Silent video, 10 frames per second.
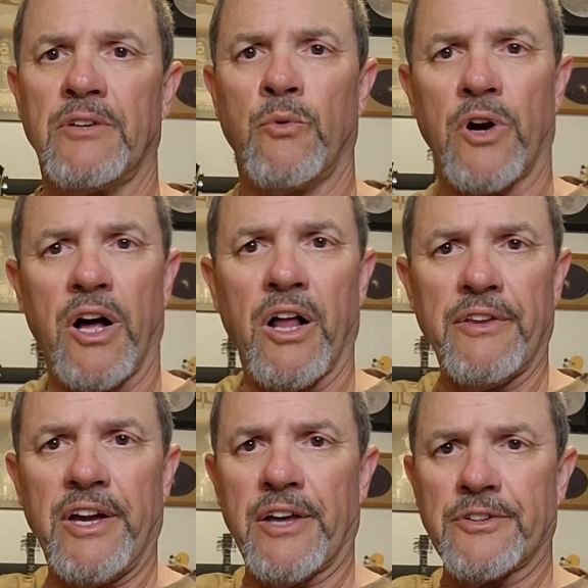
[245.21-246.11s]
where all
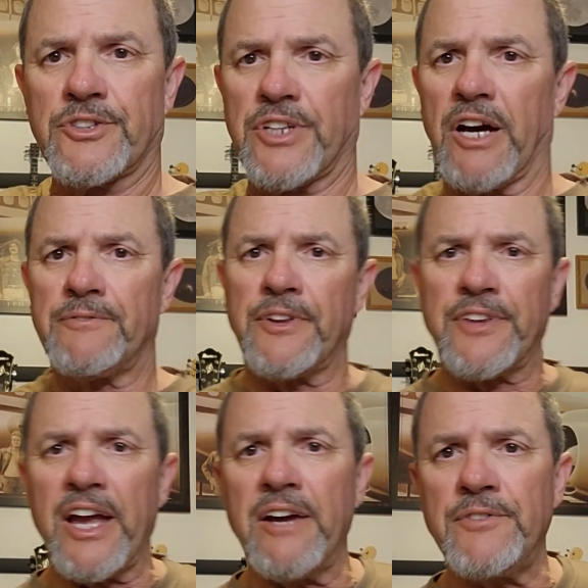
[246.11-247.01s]
the other stuff that
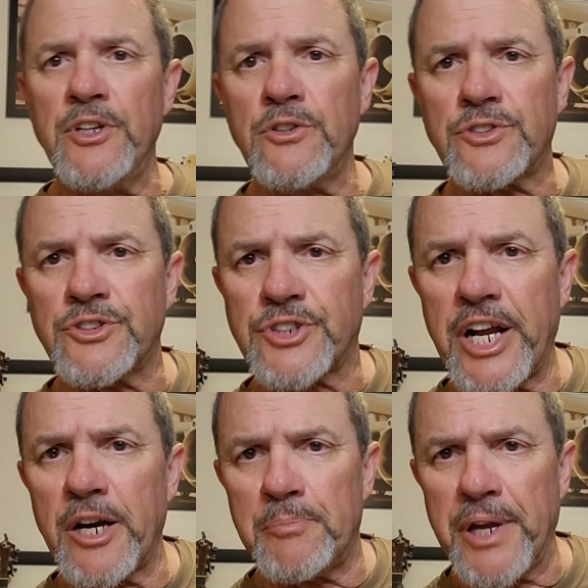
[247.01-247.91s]
they have used to
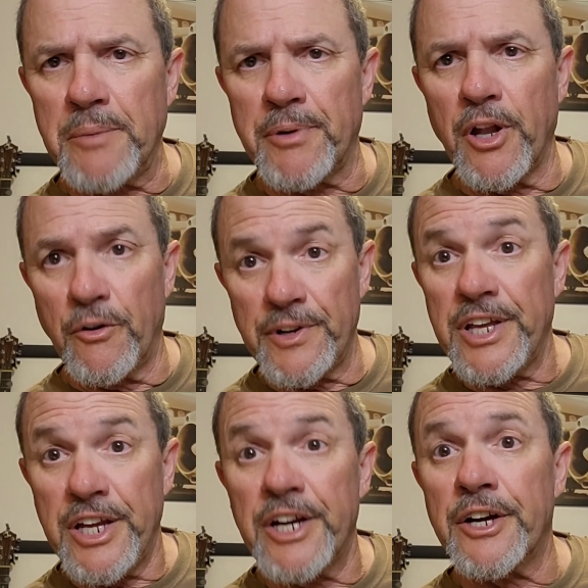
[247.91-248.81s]
scare people over
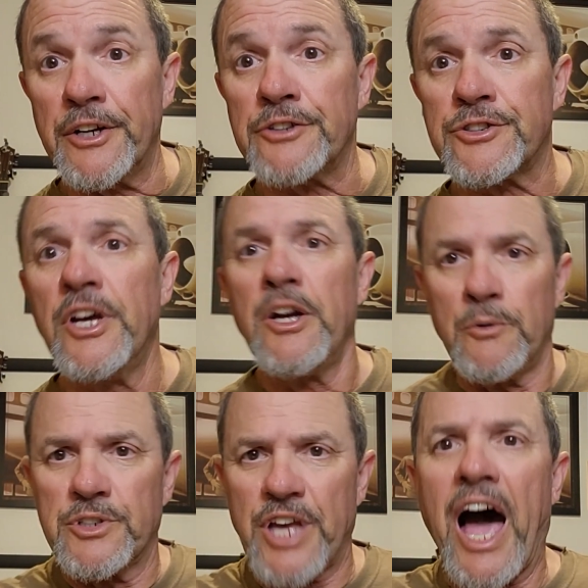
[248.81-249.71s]
the years
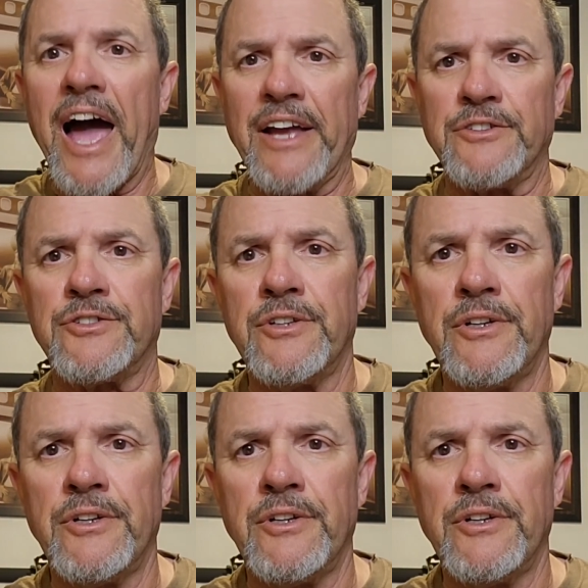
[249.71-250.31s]
resides.